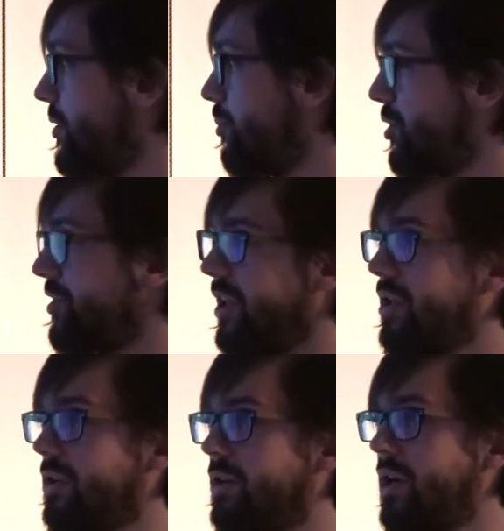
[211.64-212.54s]
to
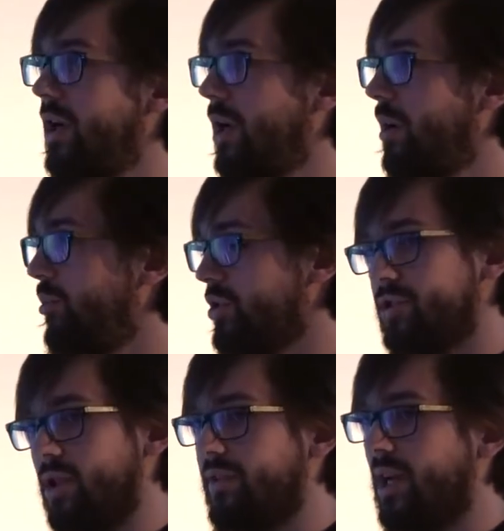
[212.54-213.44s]
particular
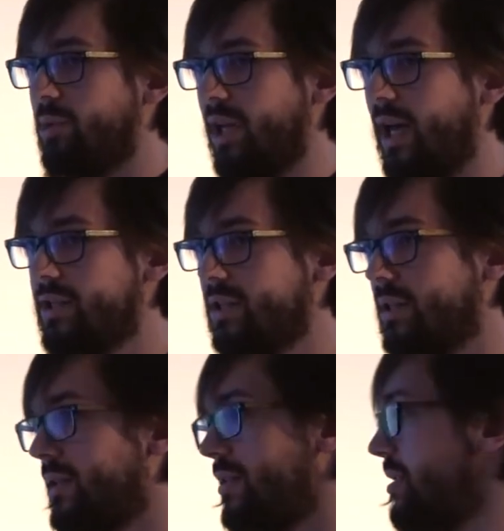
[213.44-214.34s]
module of the application,
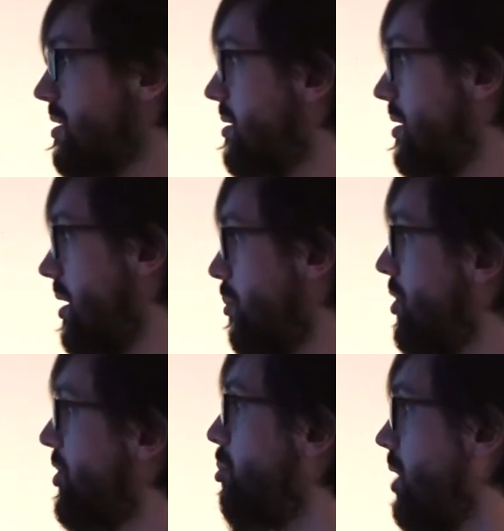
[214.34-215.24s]
and this is
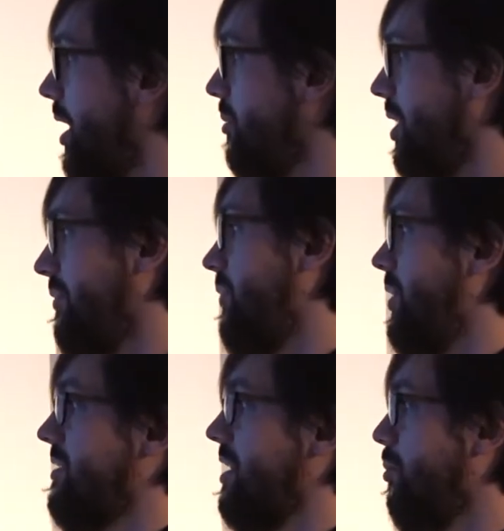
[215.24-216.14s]
multiplied by, for
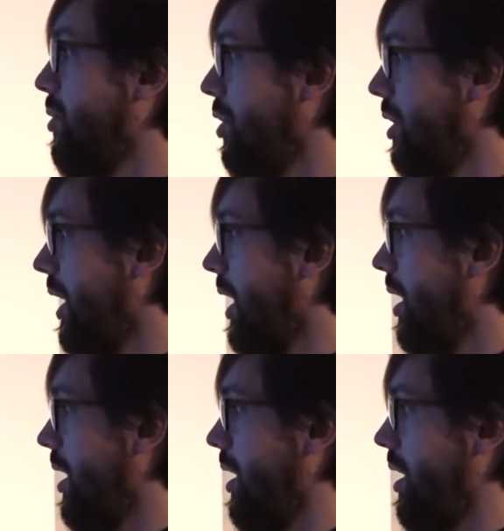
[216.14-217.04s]
example,
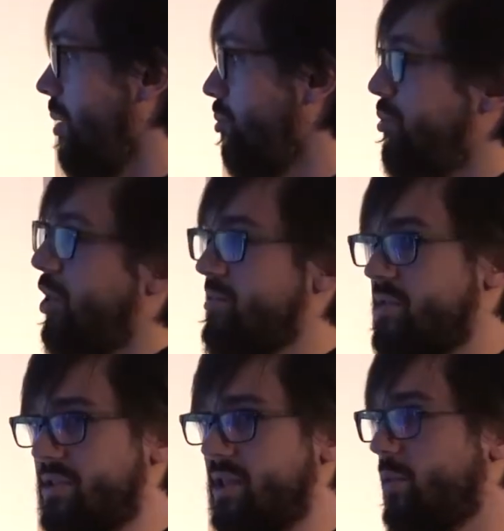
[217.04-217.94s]

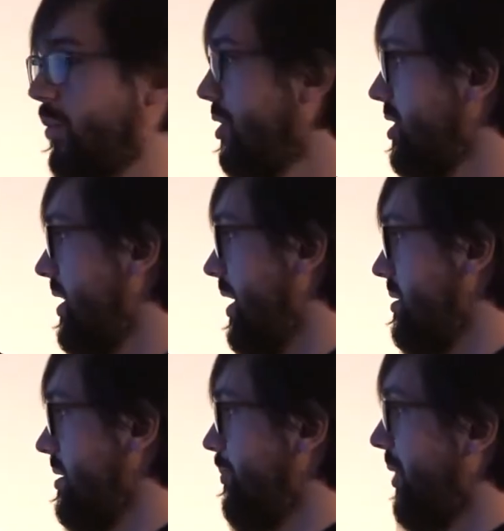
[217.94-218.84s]
browsers that we want to
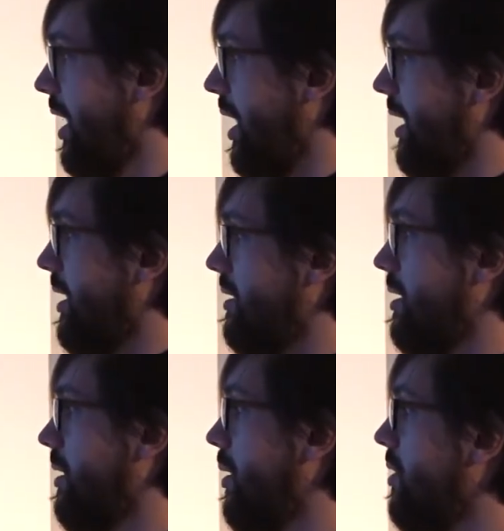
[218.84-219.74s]
test. And at
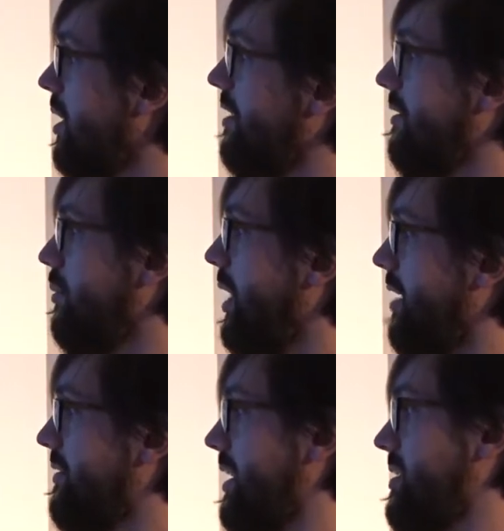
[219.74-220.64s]
the lower level, we
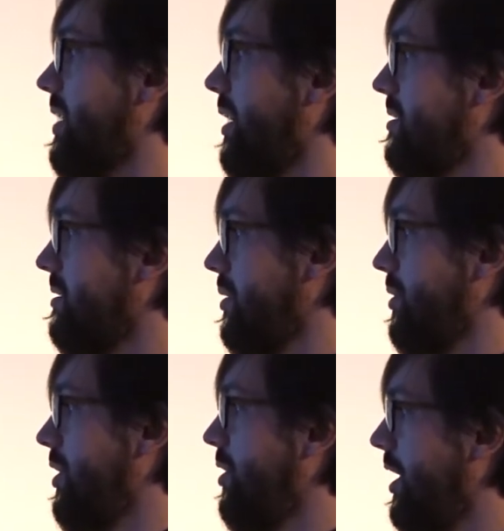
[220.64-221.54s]
have test cases, so
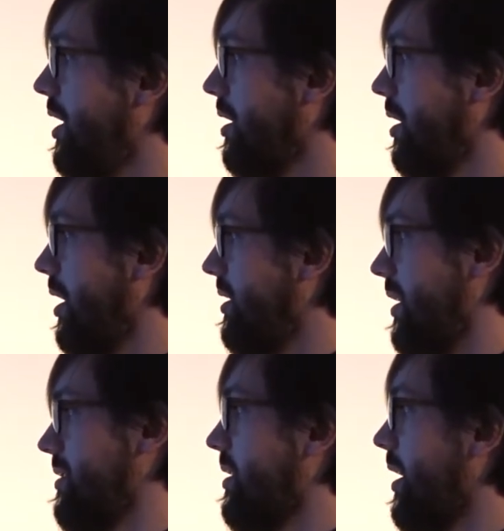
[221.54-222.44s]
the unique
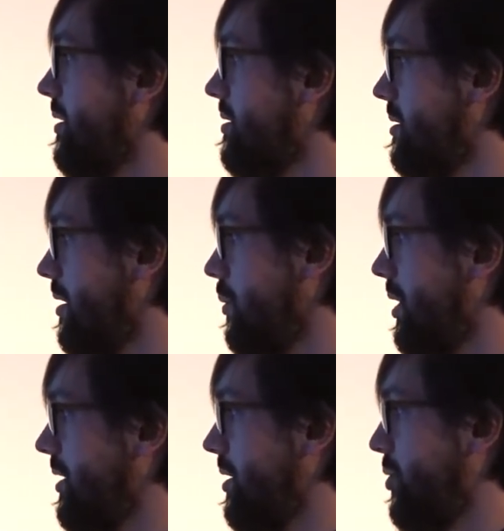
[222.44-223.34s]
test case
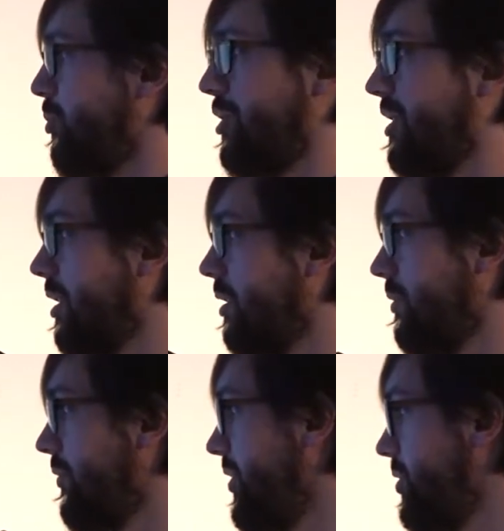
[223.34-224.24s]
related to
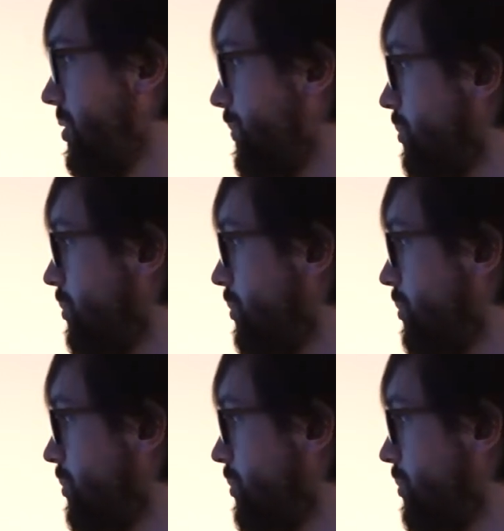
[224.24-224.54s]
particular feature.